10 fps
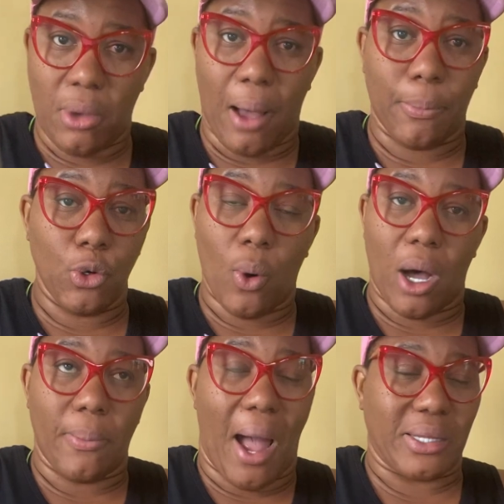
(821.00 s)
I blew
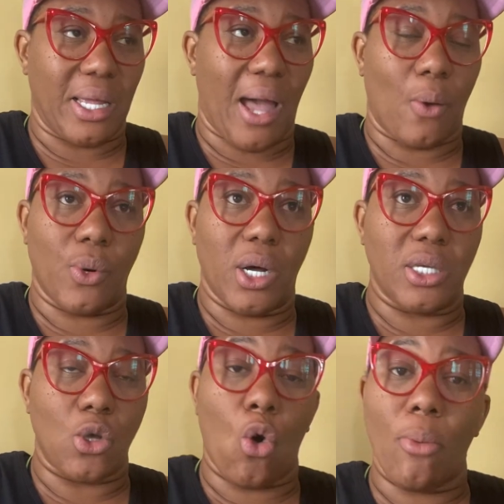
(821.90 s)
up. I think I
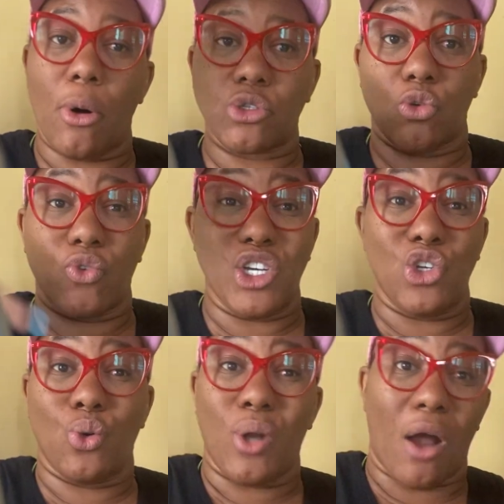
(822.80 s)
was almost a
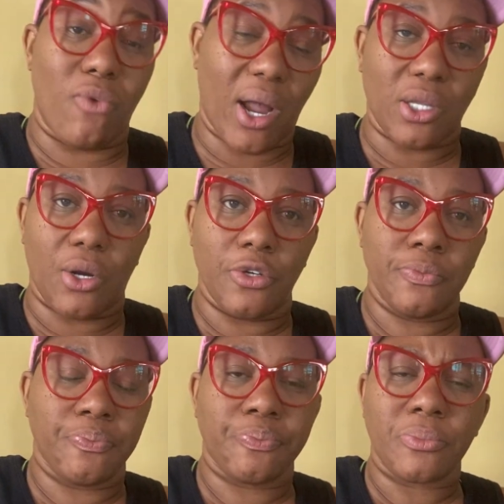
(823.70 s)
regional director
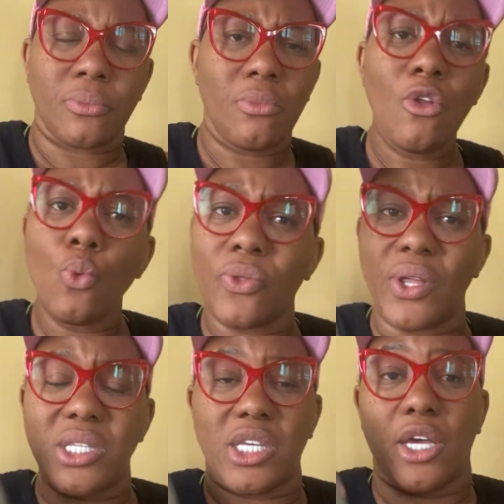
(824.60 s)

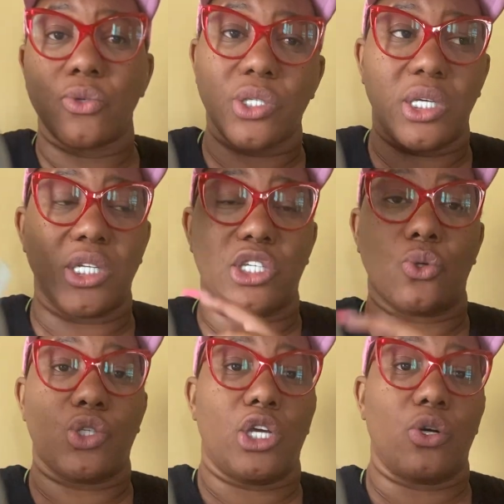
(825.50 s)
within TLC
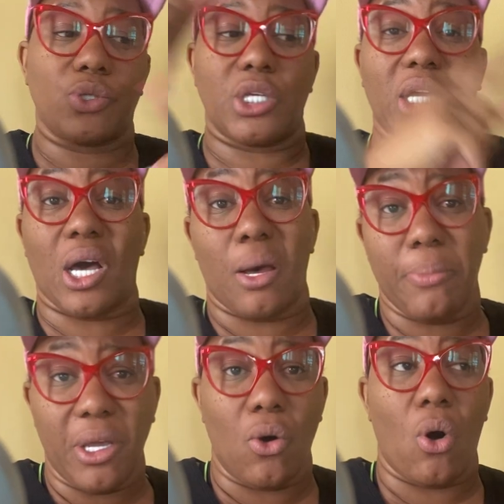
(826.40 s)
until TLC cut
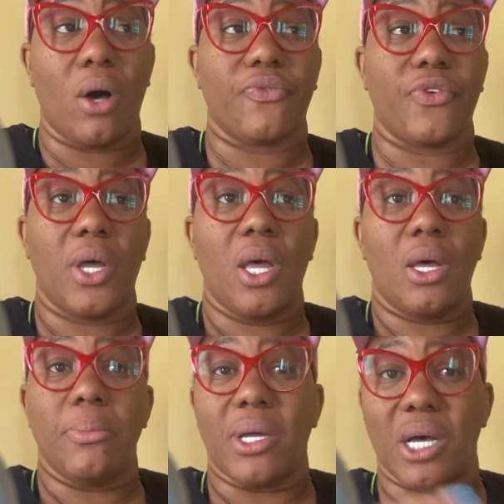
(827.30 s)
me off
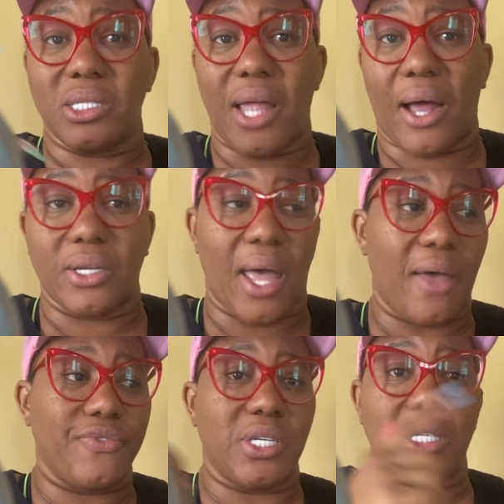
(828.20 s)
because now the
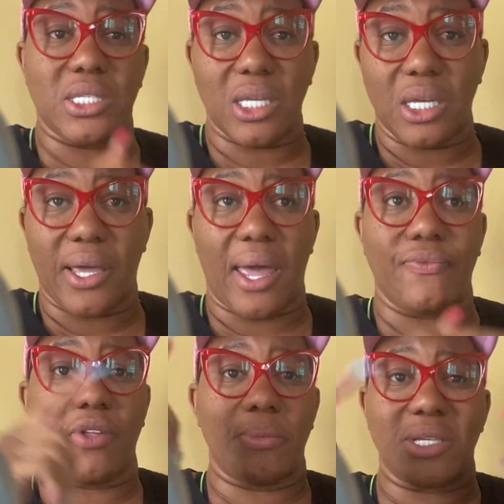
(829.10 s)
FTC
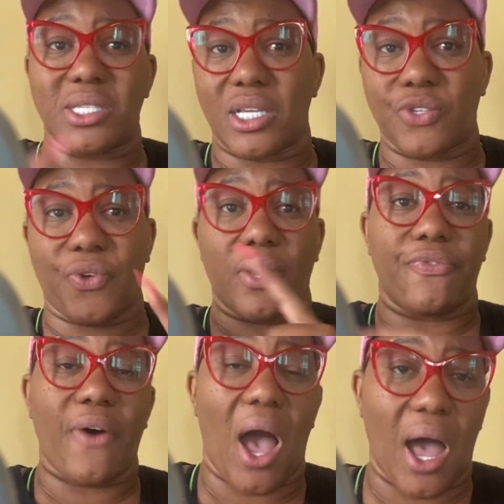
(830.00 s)
gave them a six-figure
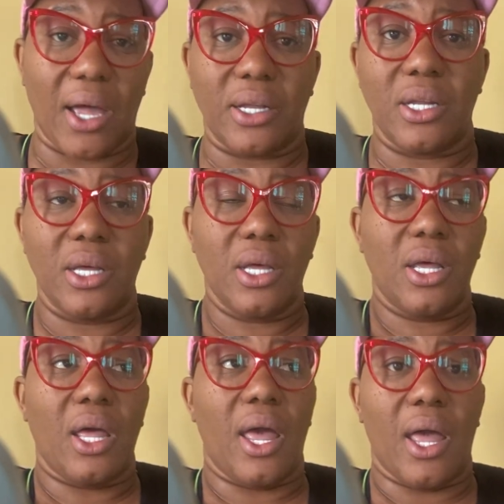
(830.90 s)
fine.
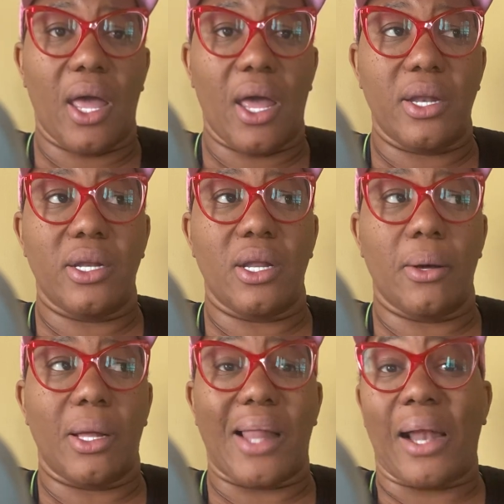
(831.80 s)
And
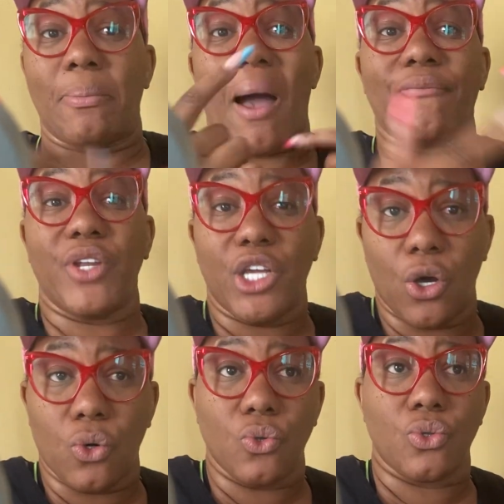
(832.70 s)
a lot of my
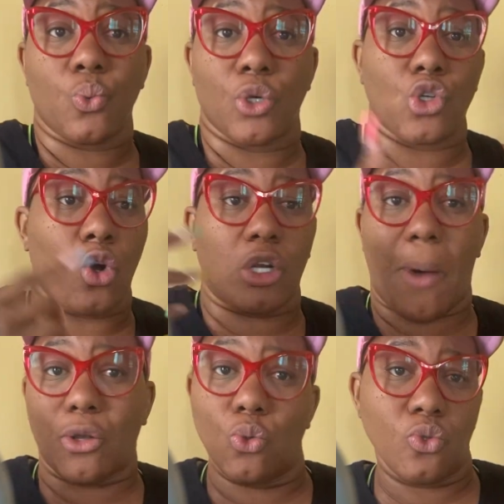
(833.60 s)
videos were talking
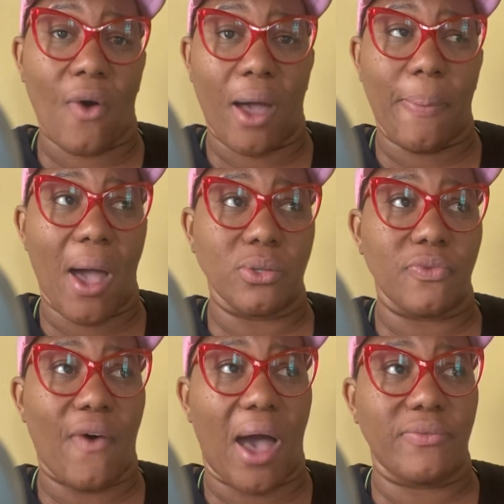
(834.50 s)
about lose five pounds
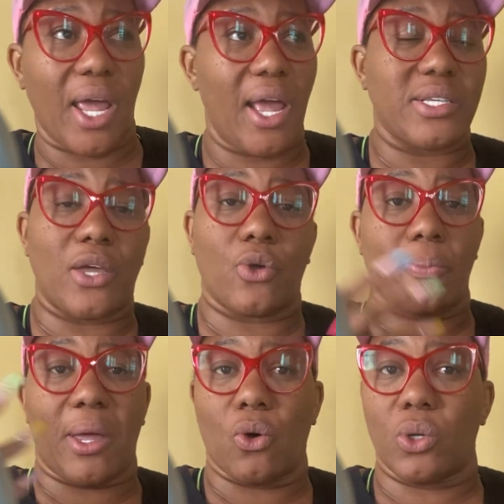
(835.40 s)
in five days, how you
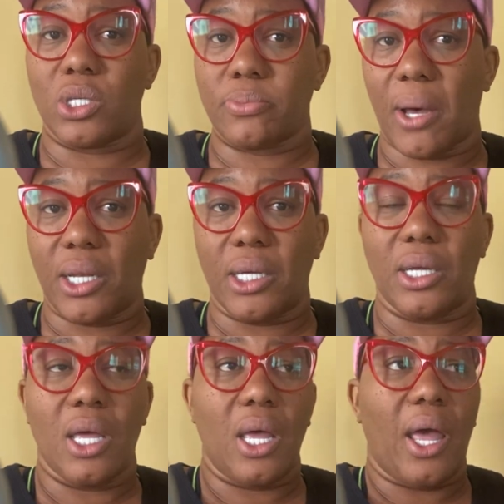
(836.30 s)
can make all this
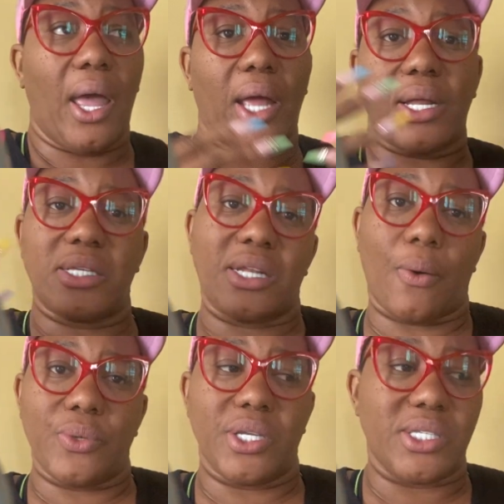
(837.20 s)
money. And they said
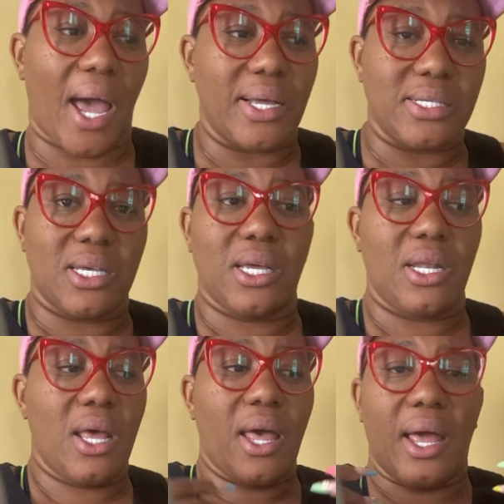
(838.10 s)
that was
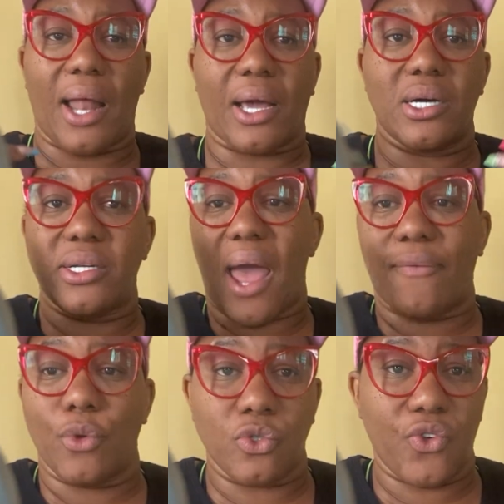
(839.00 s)
enticing and I couldn't
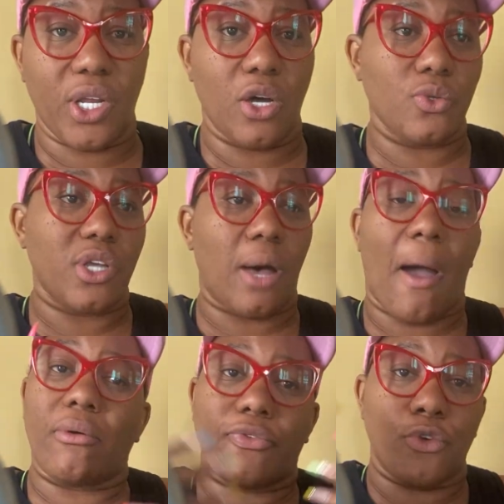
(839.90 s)
have those videos up.
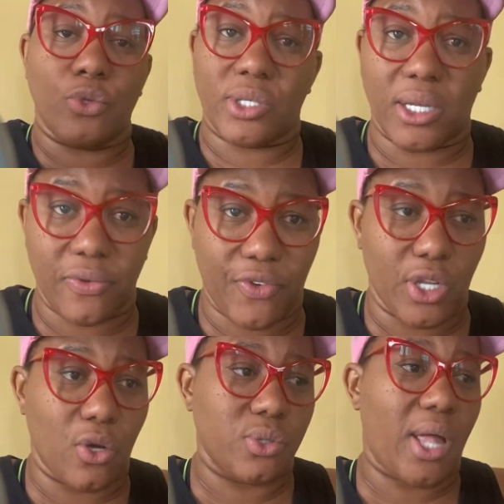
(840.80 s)
I refused to take the
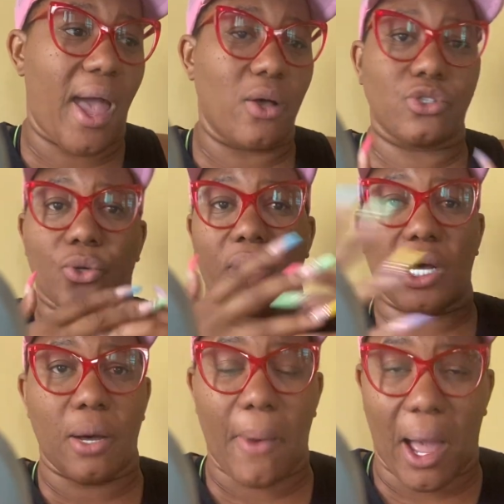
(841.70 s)
videos down, so they cut